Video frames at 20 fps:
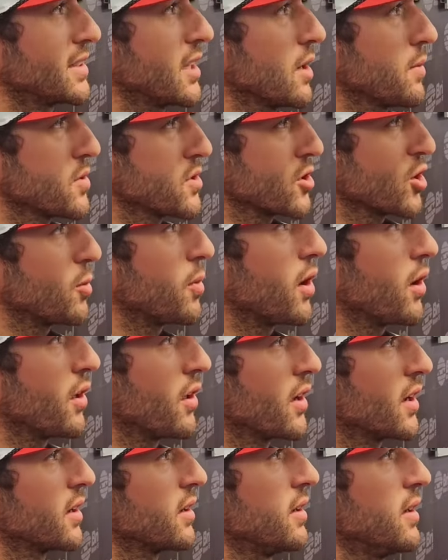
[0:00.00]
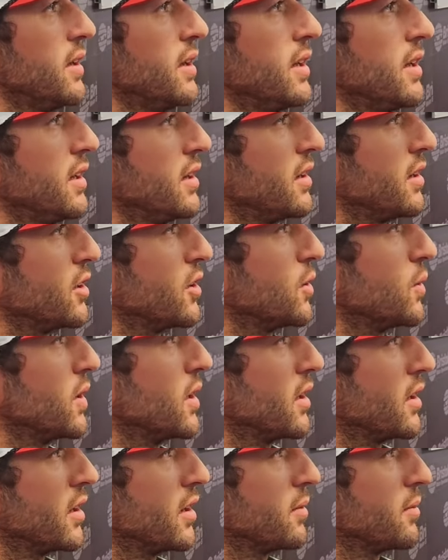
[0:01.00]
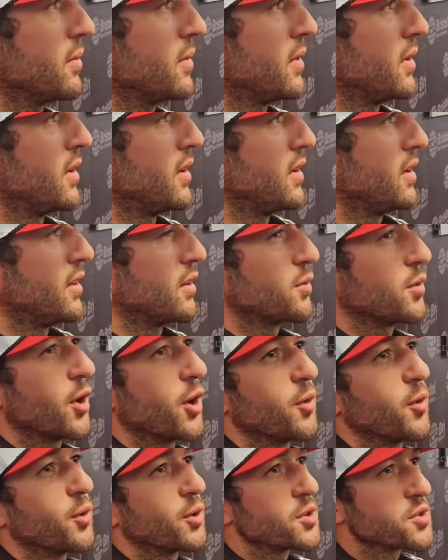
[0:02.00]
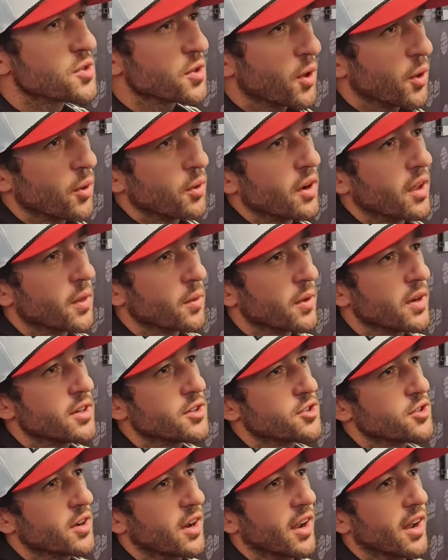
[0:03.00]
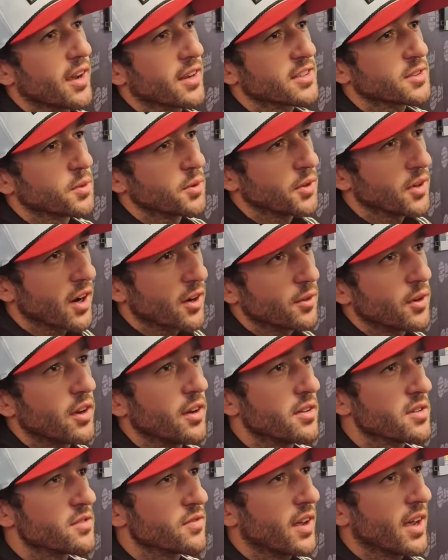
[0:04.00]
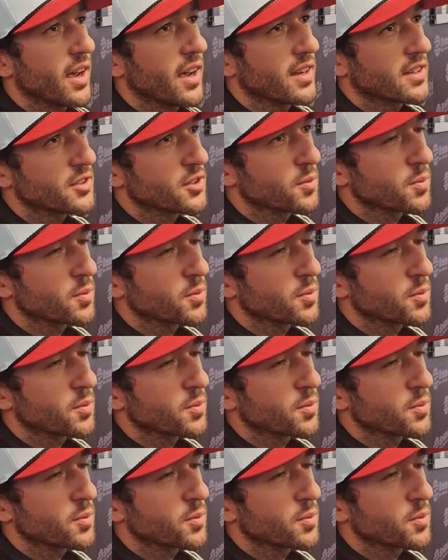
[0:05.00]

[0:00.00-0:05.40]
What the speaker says: kept snowballing. You know, we ended up running really slow around the racetrack, so when you're not running as fast,